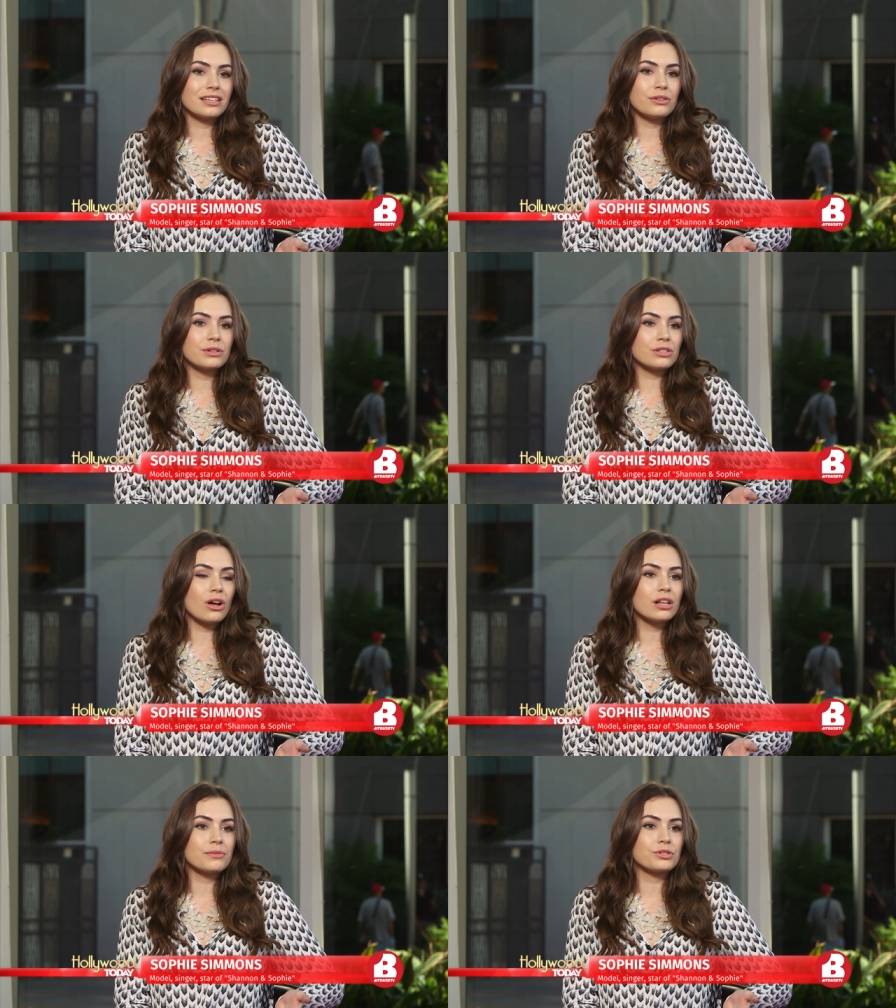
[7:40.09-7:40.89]
you know, it's
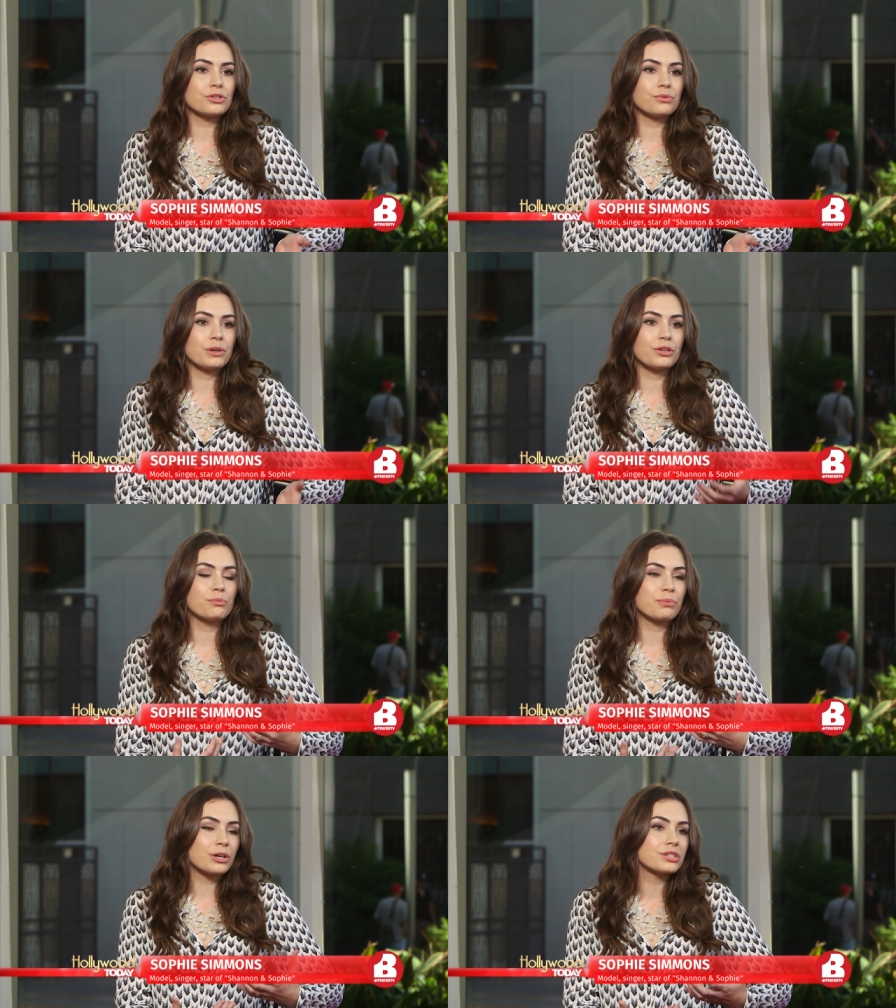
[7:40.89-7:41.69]
all up to what you
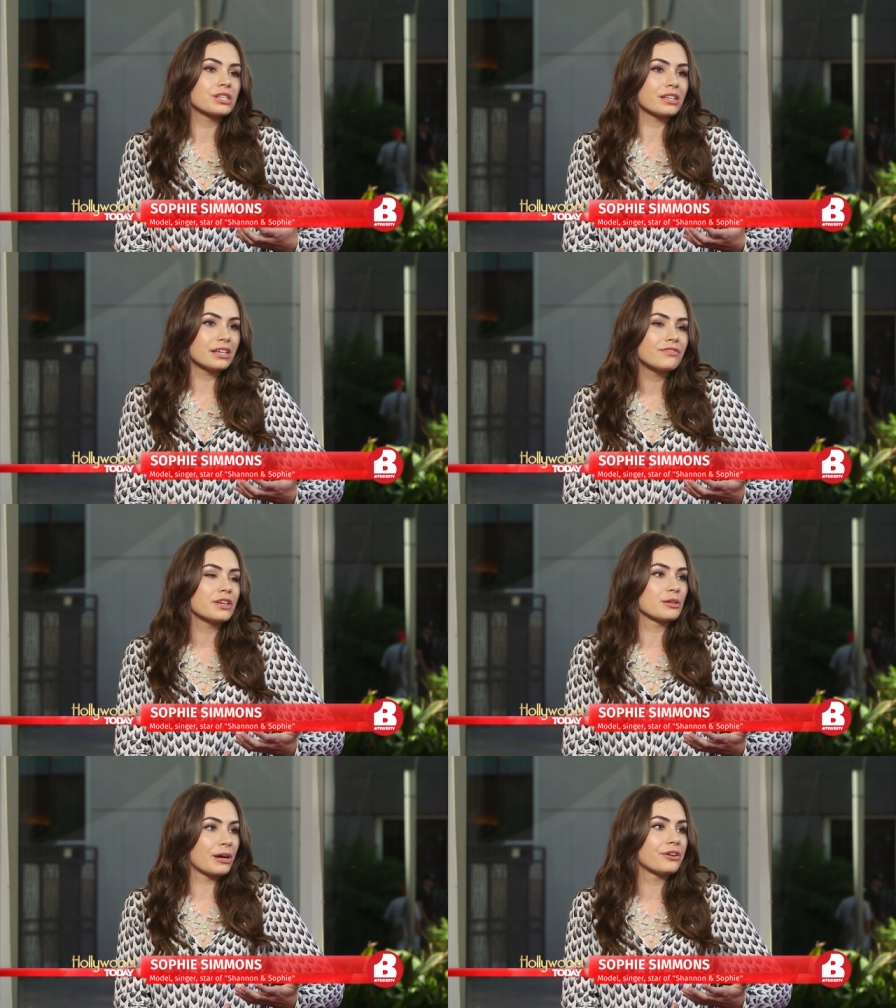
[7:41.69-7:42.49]
personally
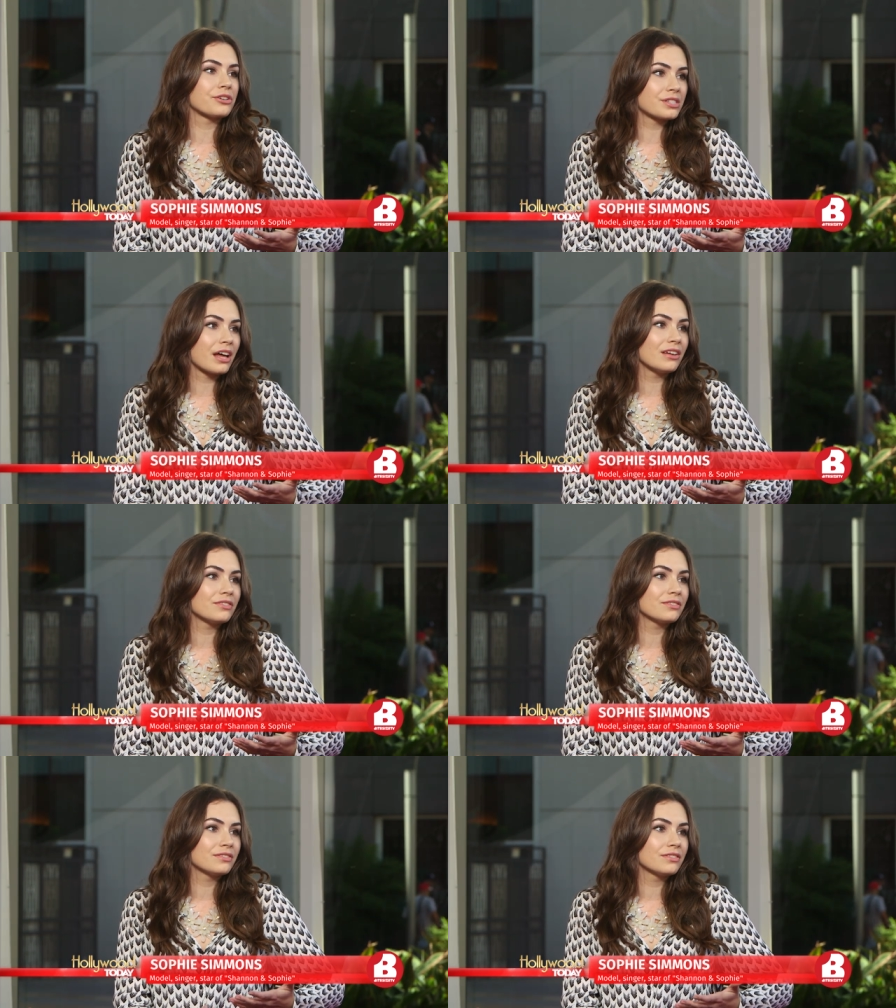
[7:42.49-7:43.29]
feel about yourself. Mm
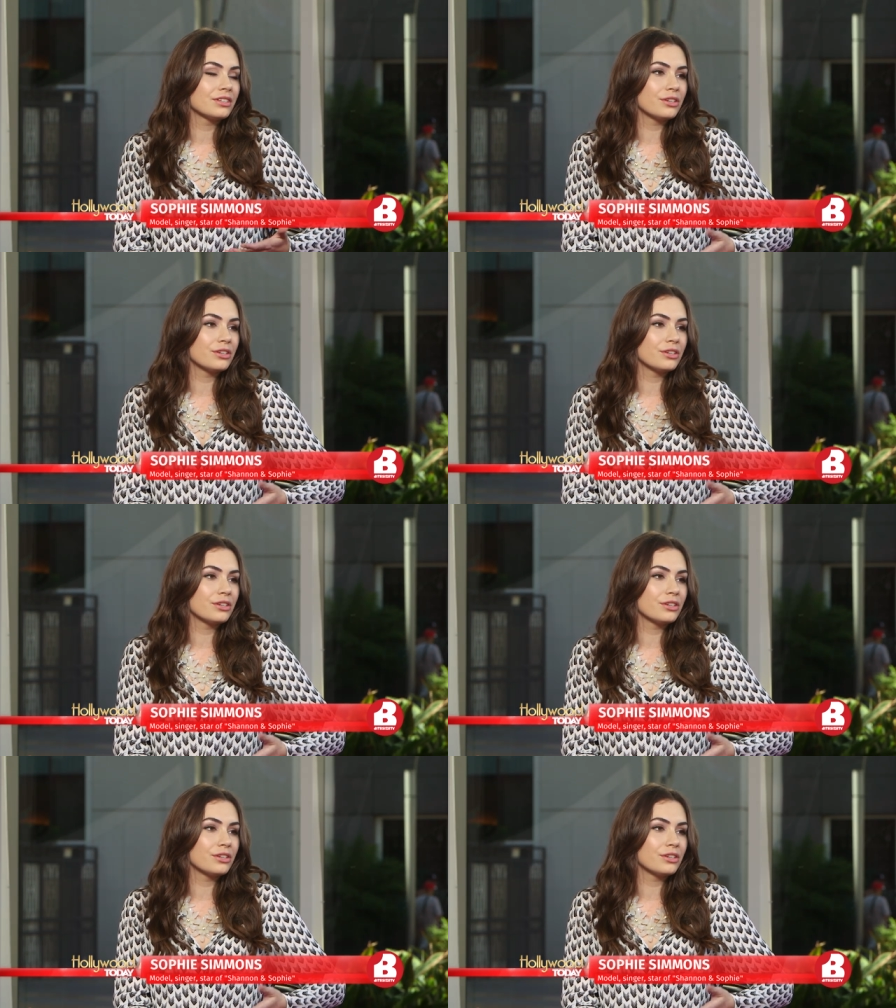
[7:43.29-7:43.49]
-hmm. Absolutely.